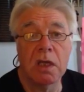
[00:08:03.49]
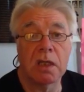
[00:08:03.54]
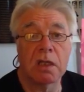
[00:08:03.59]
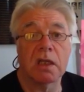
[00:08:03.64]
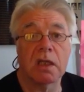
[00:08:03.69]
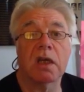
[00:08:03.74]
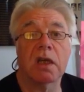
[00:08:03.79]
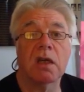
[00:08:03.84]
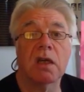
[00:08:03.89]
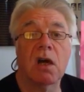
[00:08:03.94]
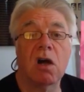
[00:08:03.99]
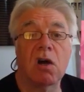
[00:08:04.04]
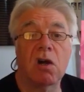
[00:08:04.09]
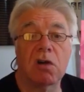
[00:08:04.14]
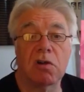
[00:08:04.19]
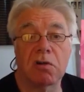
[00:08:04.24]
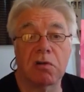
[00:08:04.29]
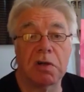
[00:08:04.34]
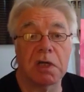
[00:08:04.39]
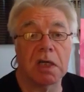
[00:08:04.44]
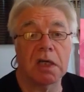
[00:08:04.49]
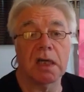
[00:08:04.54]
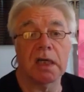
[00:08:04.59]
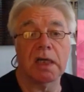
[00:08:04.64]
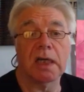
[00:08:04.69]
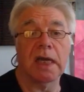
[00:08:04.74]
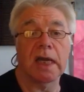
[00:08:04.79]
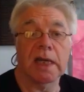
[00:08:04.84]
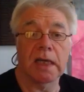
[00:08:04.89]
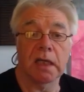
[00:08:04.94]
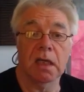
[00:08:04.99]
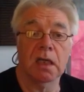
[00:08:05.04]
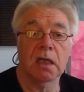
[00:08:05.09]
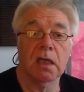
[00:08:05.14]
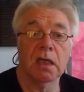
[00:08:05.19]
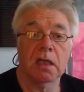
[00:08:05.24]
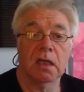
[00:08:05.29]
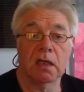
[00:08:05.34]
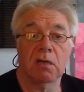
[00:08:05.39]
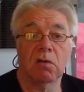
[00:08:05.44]
They're hiring again.
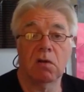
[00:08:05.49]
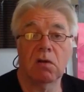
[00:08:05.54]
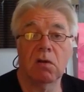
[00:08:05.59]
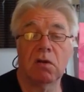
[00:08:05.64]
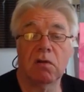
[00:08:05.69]
Now,